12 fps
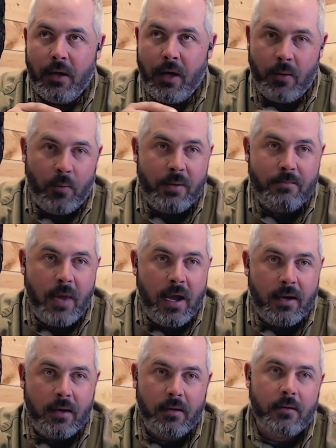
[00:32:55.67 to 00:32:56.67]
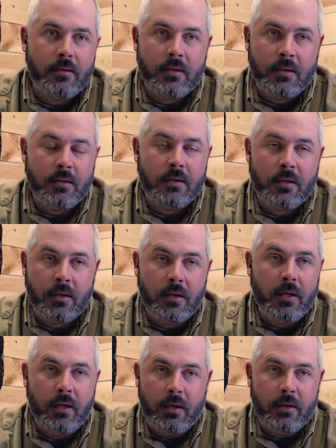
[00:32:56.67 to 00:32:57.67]
and we make it
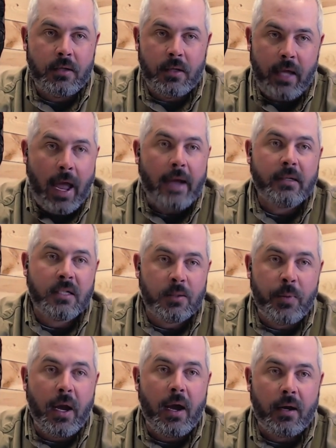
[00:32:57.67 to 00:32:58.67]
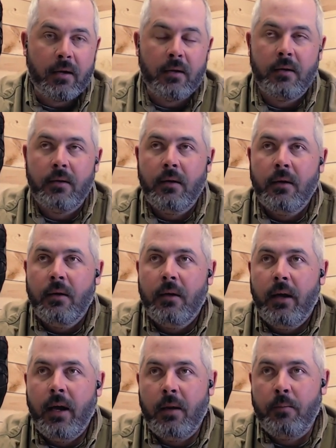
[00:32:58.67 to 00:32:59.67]
to that spec.
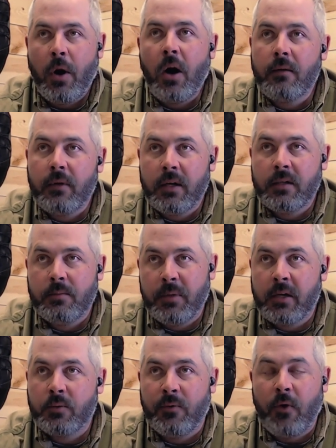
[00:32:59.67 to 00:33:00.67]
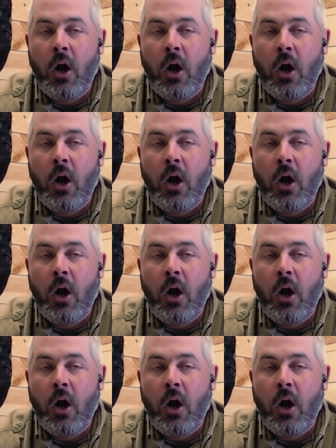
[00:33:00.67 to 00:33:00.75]
And part of it is because we've